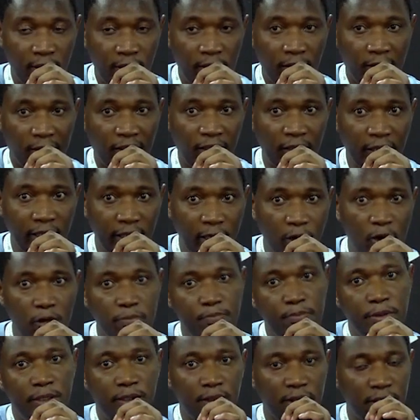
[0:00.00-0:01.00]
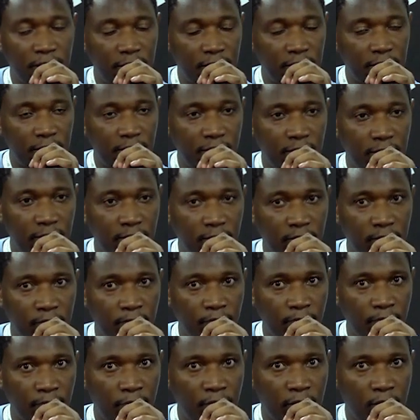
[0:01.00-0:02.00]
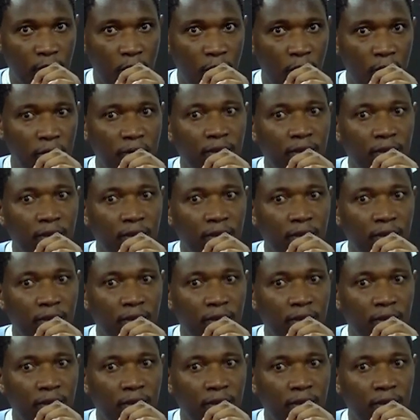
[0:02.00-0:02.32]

3 copies or